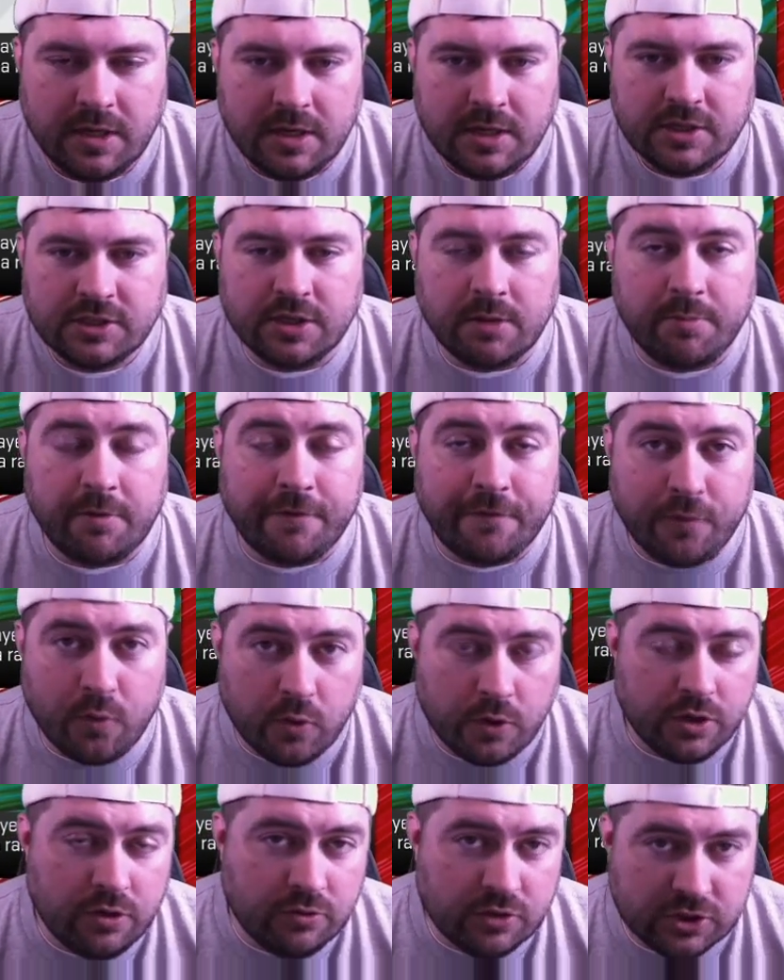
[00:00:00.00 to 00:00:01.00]
So
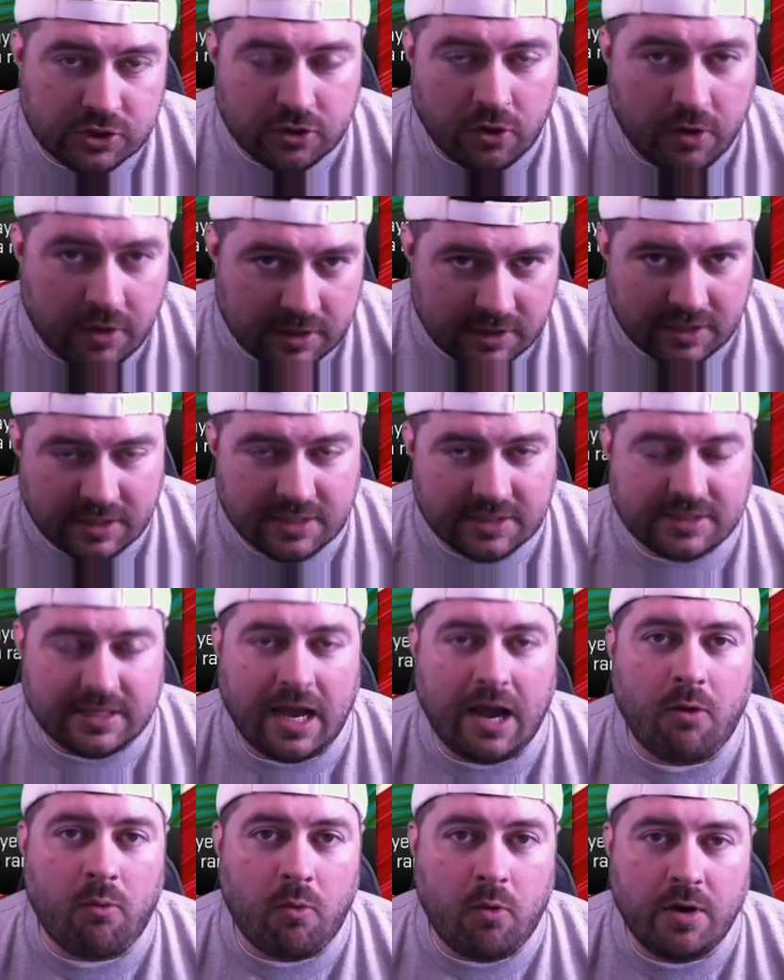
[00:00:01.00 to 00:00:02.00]
before you start this,
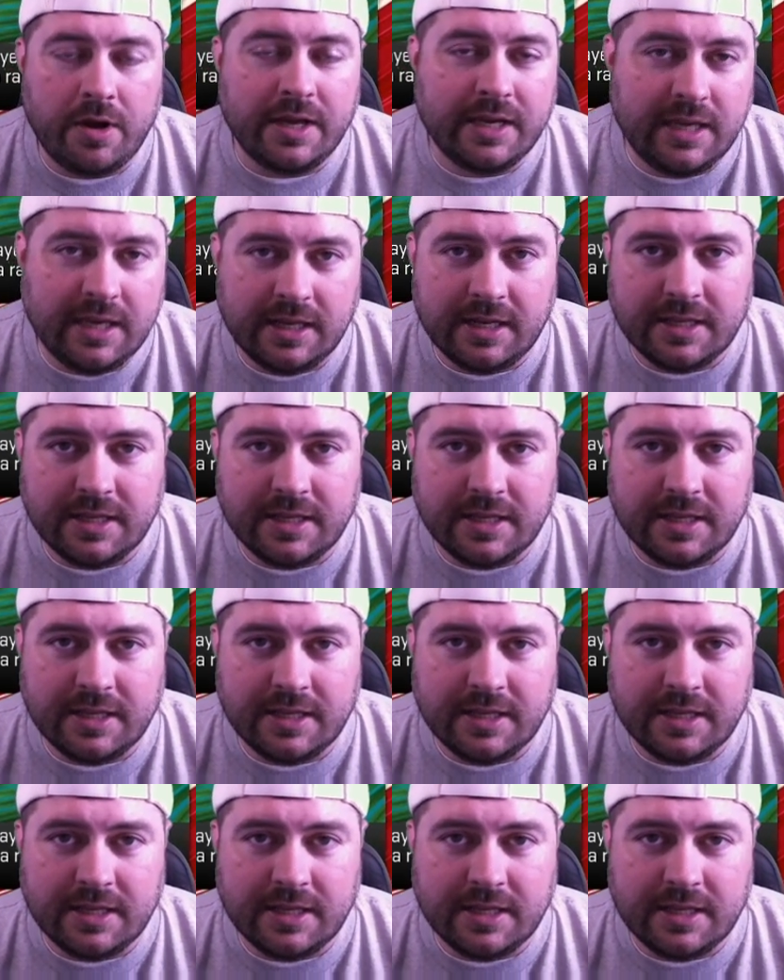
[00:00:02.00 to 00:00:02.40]
I want to get